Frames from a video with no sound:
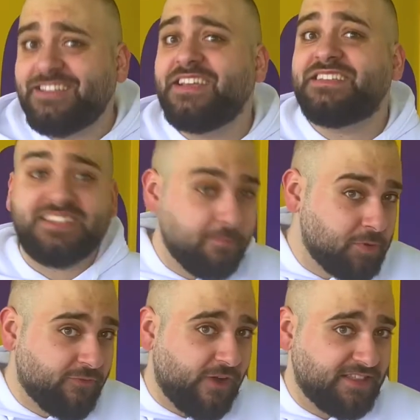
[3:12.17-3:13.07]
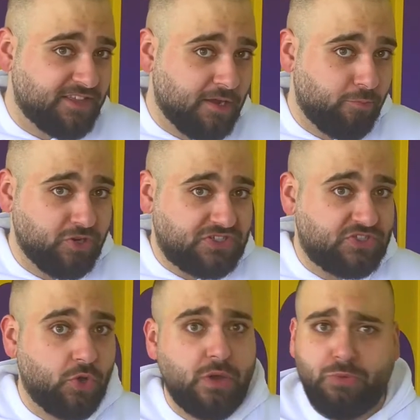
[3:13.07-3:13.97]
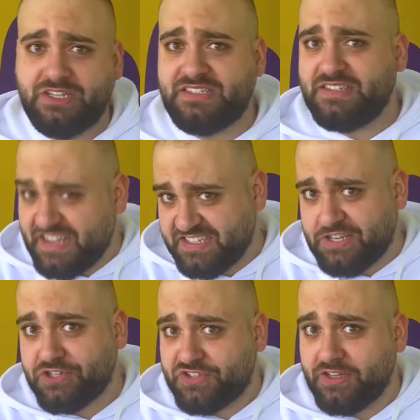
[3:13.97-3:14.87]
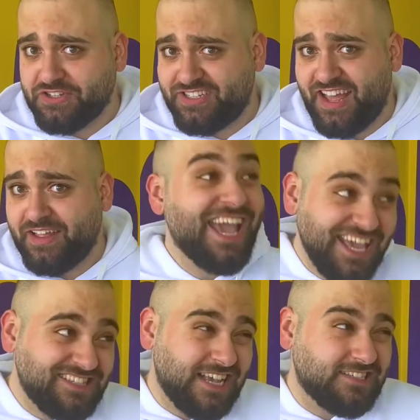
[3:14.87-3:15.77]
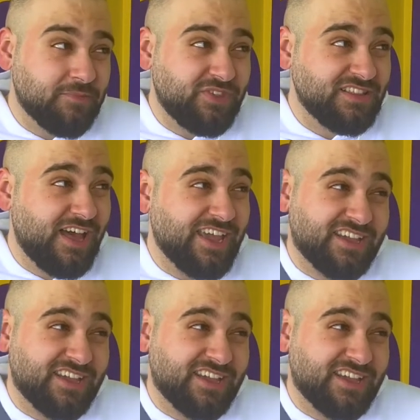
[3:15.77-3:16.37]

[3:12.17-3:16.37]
he simplified the numbers so it was easier to understand. He'd say something like,